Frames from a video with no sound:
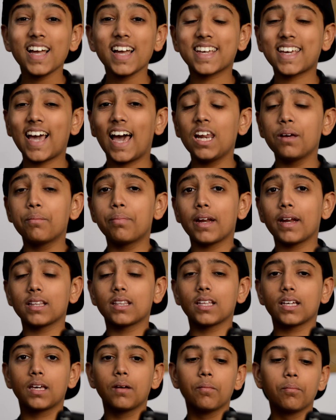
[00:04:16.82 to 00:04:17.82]
calibrate
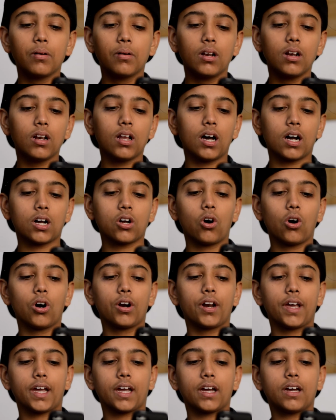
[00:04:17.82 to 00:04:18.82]
the gimbal
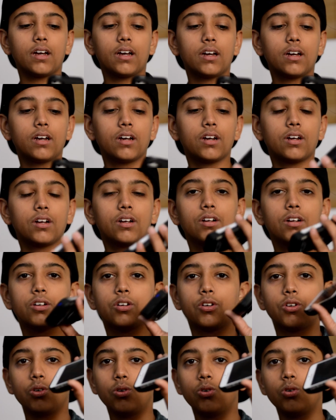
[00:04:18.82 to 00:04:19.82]
according
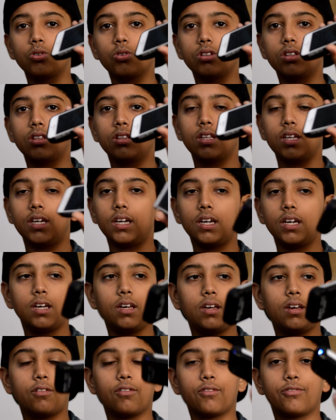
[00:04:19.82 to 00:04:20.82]
to
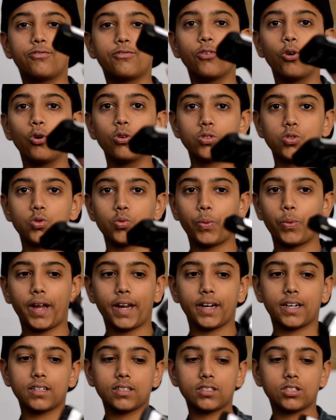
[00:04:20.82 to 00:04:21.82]
the phone's
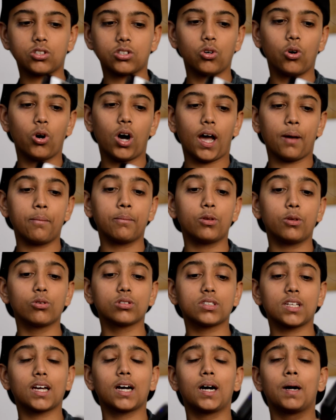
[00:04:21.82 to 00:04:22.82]
weight. So I'm
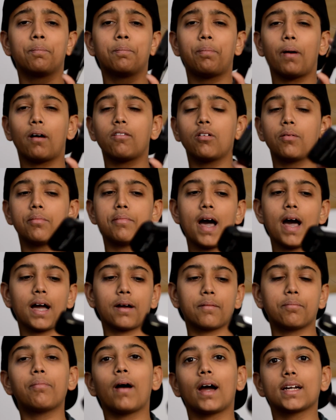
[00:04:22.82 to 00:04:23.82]
using a power
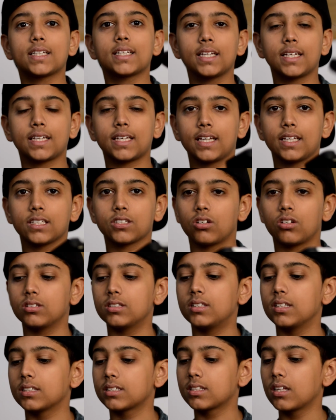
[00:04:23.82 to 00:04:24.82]
bank battery case
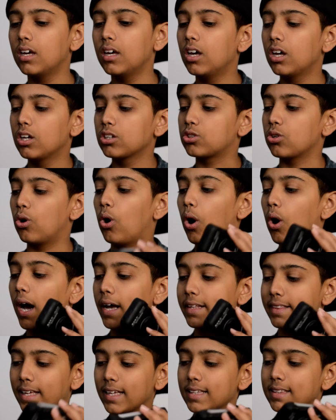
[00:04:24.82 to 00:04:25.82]
on this, so
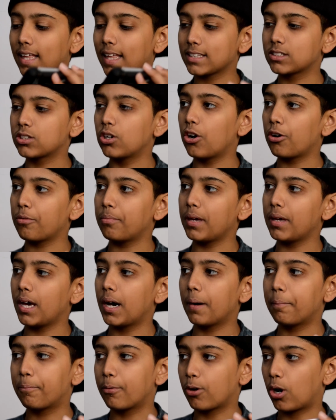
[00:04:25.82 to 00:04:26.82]
I think that's going to be
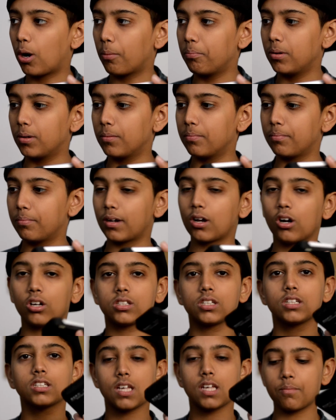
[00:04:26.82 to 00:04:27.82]
a problem, because
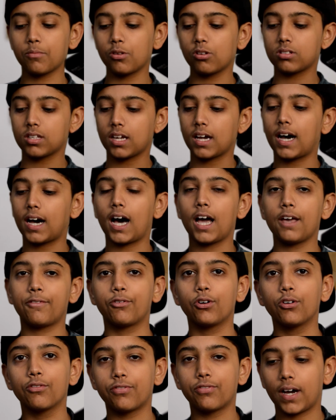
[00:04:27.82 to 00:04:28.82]
since I'm using an
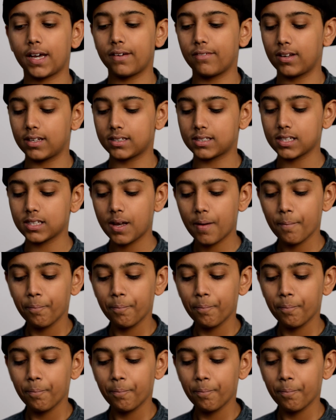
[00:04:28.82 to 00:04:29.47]
iPhone 5s,